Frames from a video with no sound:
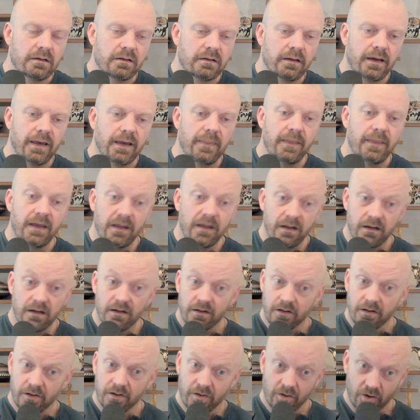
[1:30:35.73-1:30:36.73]
And
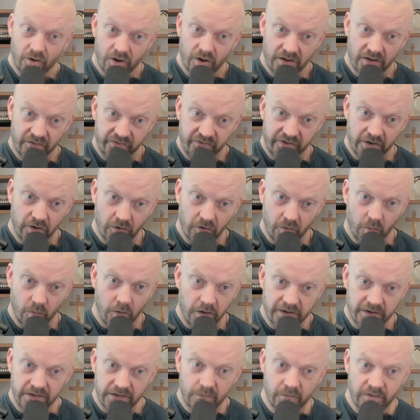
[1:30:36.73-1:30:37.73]
then consider
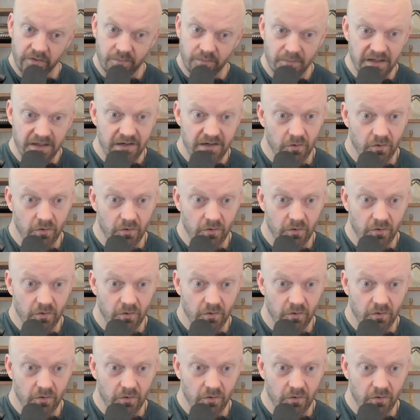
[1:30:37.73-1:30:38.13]
working with me